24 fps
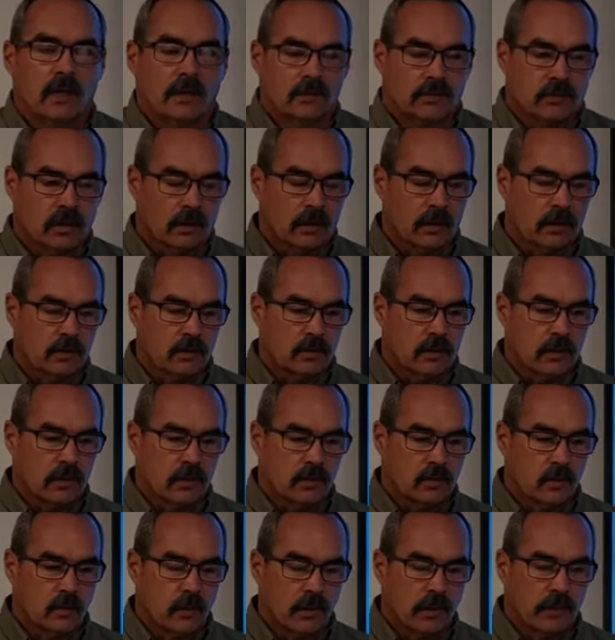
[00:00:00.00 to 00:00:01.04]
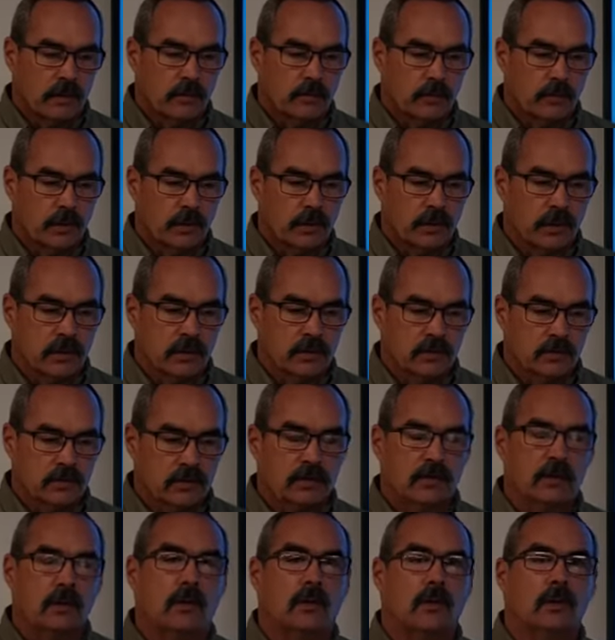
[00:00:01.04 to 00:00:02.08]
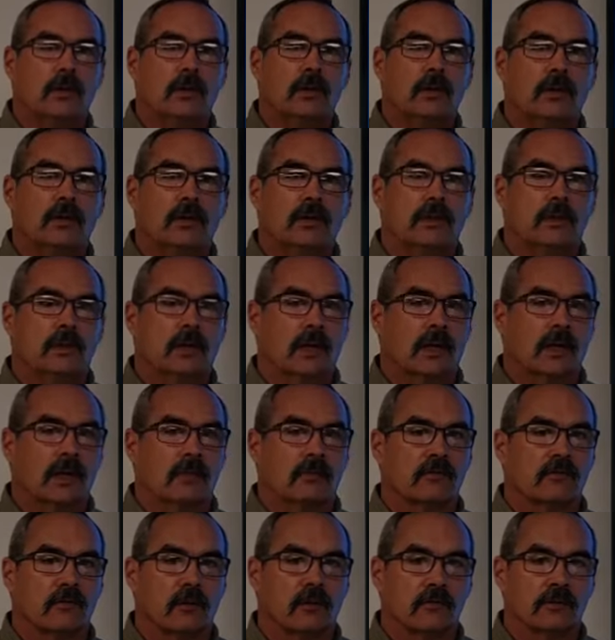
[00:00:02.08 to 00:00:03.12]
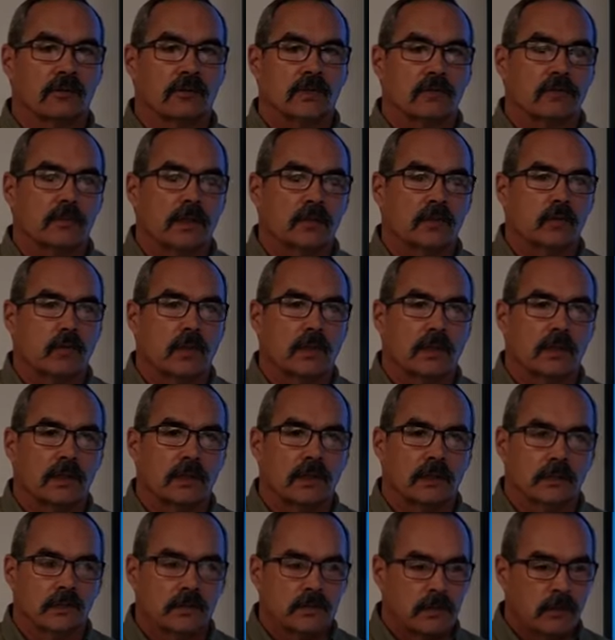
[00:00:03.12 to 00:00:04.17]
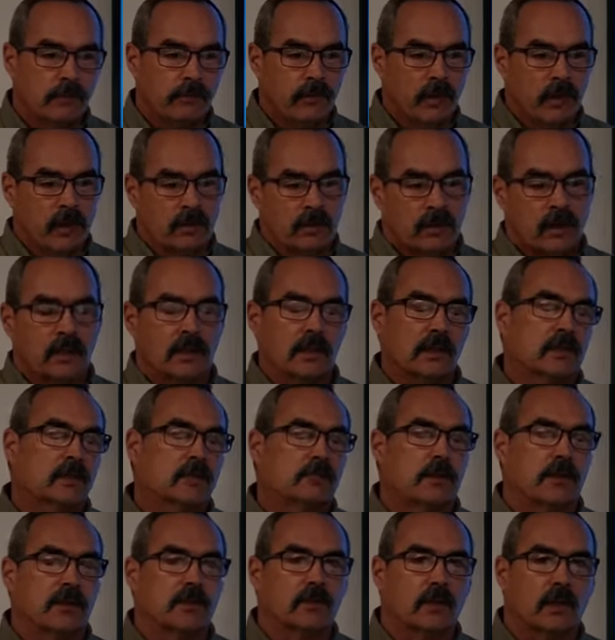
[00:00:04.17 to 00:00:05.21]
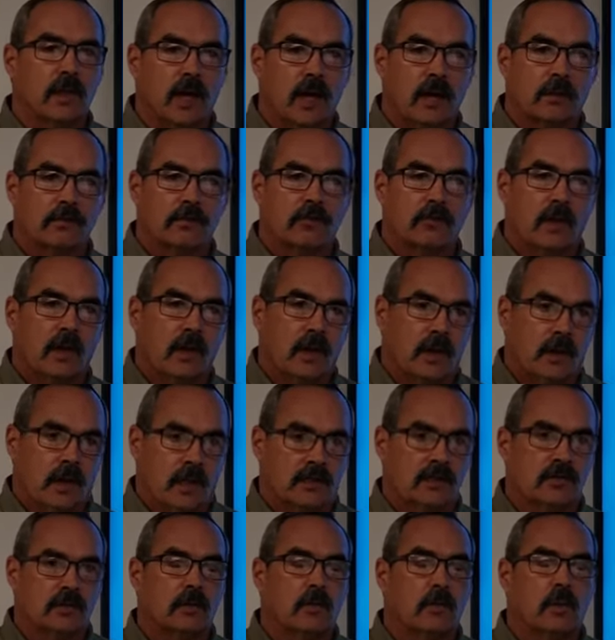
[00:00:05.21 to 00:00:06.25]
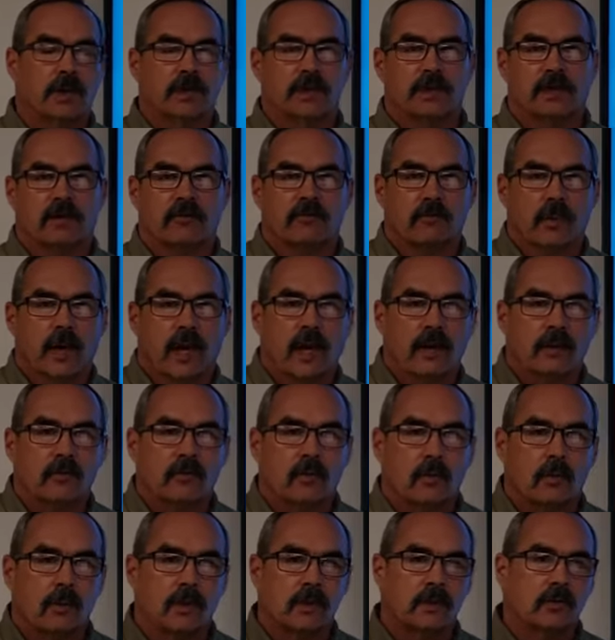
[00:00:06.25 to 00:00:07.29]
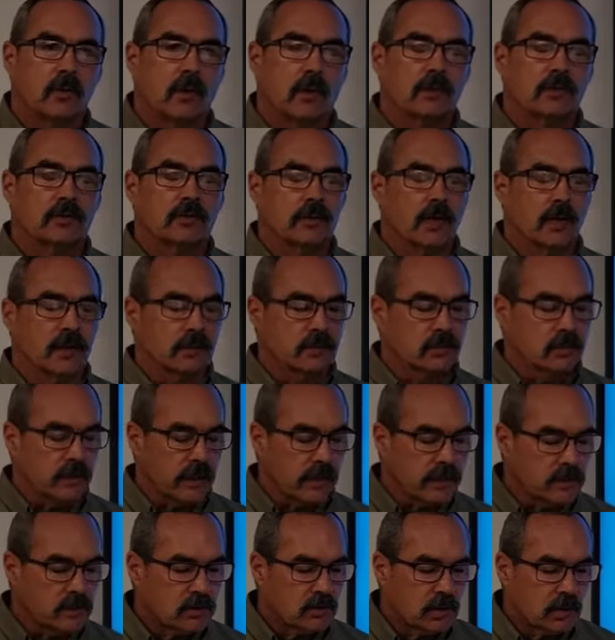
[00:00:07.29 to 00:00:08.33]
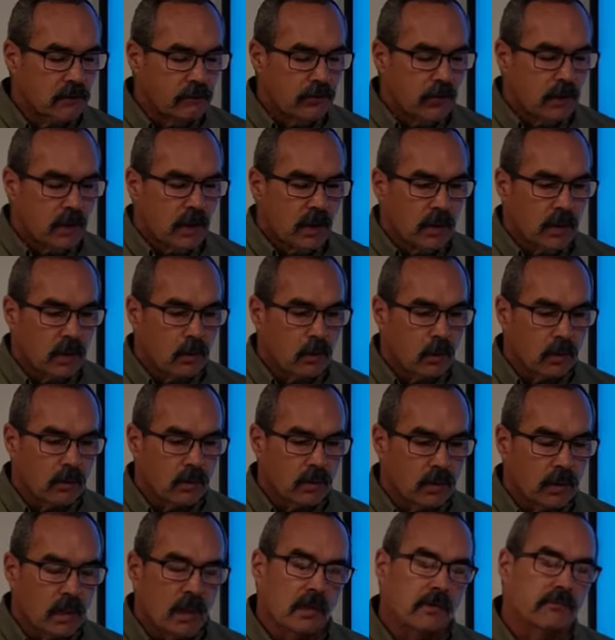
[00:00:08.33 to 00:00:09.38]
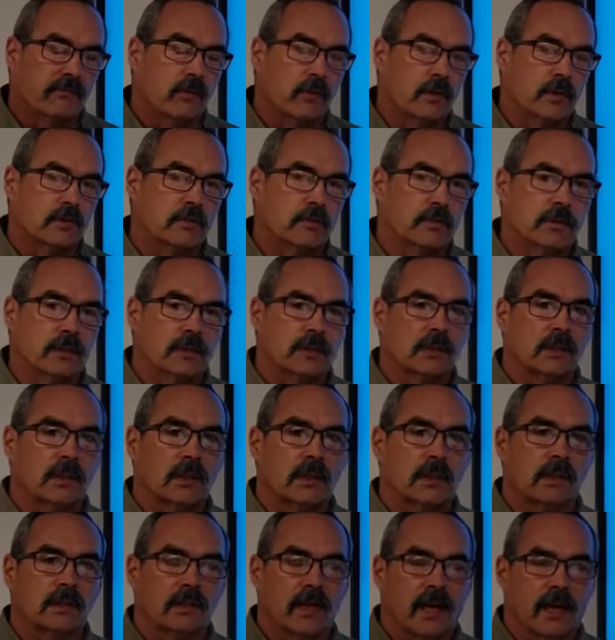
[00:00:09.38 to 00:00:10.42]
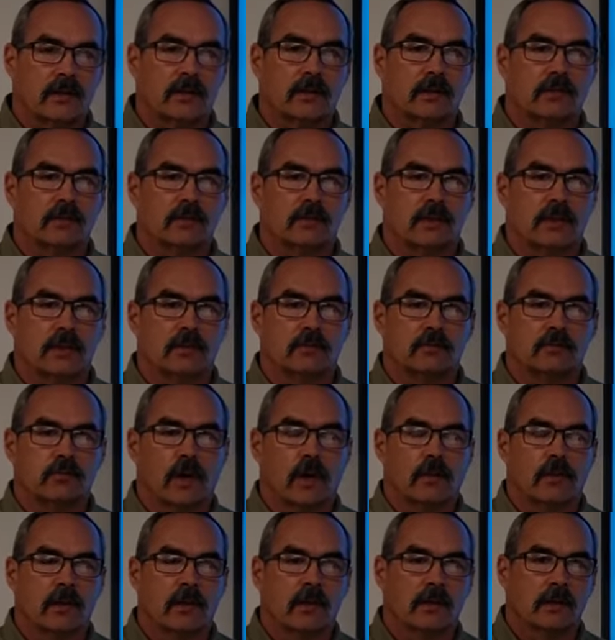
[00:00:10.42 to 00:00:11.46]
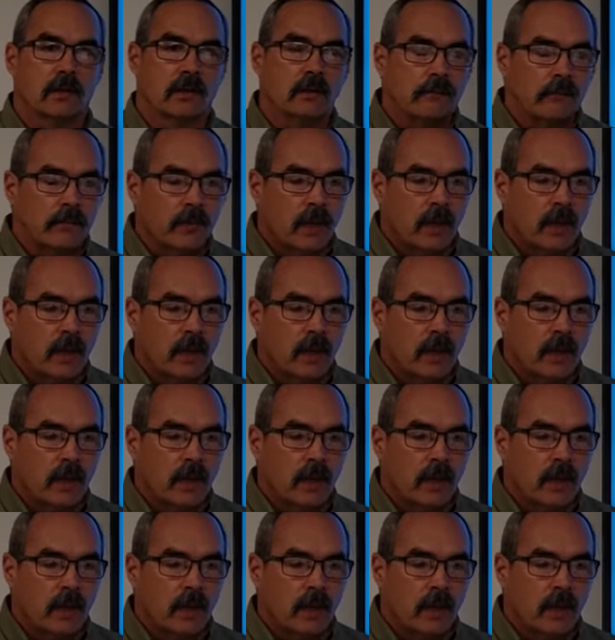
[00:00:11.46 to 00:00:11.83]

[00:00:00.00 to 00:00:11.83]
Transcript: Started uh, 23 years ago, got out of the service, did my 20 years, 10 years special ops. I still wanted to give back. So I went across the United States and I worked with law enforcement, uh, tactical teams primarily.